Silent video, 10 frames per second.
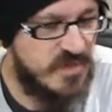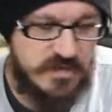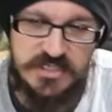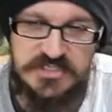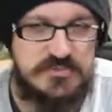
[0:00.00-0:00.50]

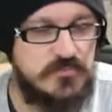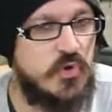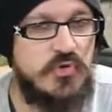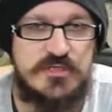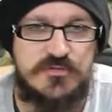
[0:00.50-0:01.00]
because
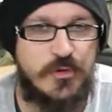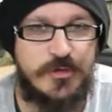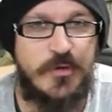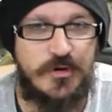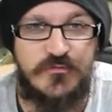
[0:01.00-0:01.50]
who doesn't want
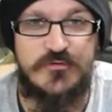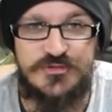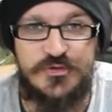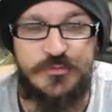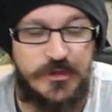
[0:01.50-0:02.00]
a Mark IV
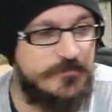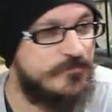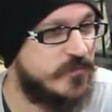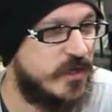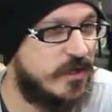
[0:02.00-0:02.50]
Supra?
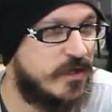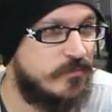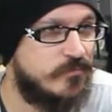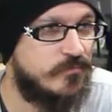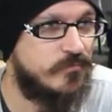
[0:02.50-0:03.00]

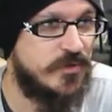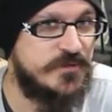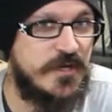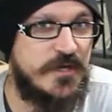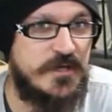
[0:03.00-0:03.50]
But
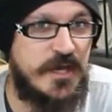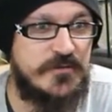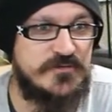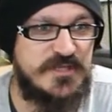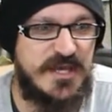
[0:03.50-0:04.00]
then I
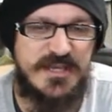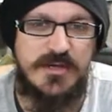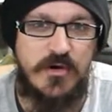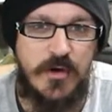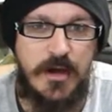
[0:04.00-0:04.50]
was like,
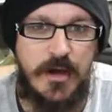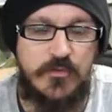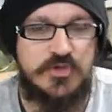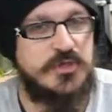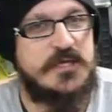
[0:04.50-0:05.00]
I
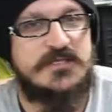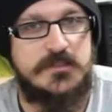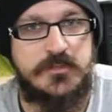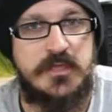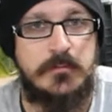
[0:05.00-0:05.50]
want to try and get
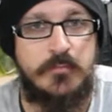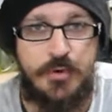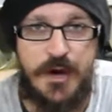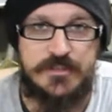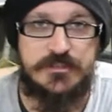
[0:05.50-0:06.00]
something
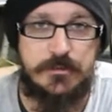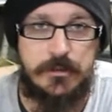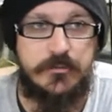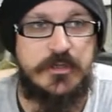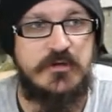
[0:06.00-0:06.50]
practical.
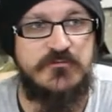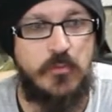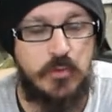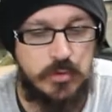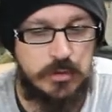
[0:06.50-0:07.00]
I'm going to get a
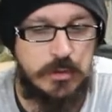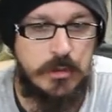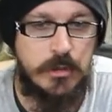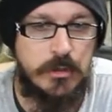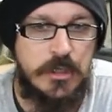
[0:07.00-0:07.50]
four-door
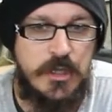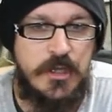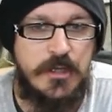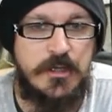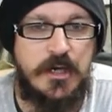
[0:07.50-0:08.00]
car.
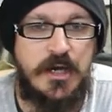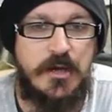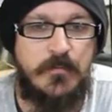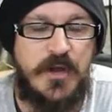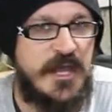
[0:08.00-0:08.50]

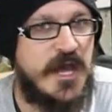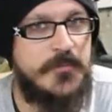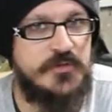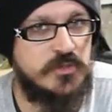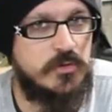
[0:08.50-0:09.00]
I
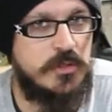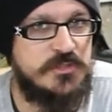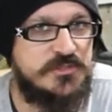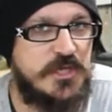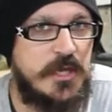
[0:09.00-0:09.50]
happened
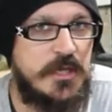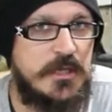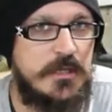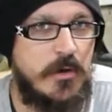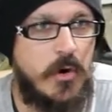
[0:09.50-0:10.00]
across
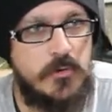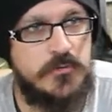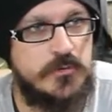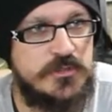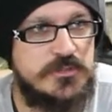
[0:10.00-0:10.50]
a
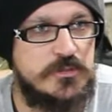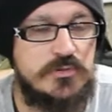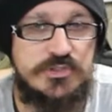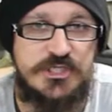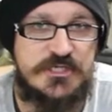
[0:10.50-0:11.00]
R32
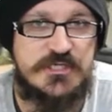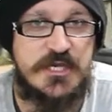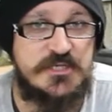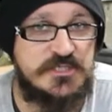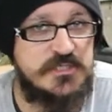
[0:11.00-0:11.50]

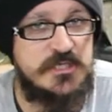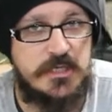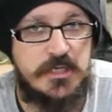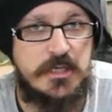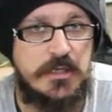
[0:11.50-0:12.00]

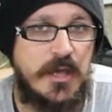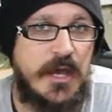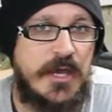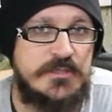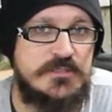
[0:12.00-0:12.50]
GTST
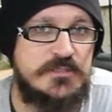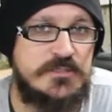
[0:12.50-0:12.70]
at